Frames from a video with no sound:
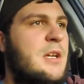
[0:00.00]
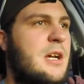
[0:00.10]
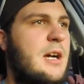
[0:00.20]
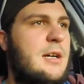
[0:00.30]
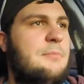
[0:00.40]

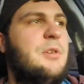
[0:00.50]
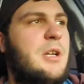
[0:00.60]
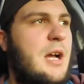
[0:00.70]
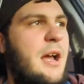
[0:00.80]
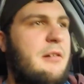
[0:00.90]
Um,
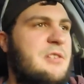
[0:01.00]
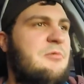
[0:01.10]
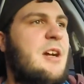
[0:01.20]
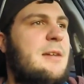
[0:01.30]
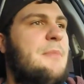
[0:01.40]
but I always
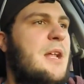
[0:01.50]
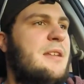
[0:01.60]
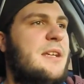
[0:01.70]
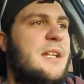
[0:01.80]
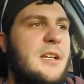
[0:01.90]

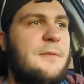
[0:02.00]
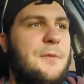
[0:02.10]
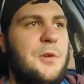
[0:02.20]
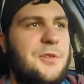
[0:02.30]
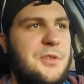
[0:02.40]
recommend getting a
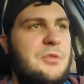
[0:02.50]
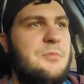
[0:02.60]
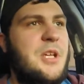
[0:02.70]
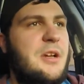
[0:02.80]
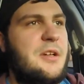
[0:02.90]
full tune
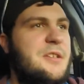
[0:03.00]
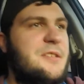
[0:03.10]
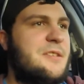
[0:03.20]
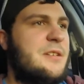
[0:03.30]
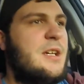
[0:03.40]

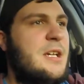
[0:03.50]
because,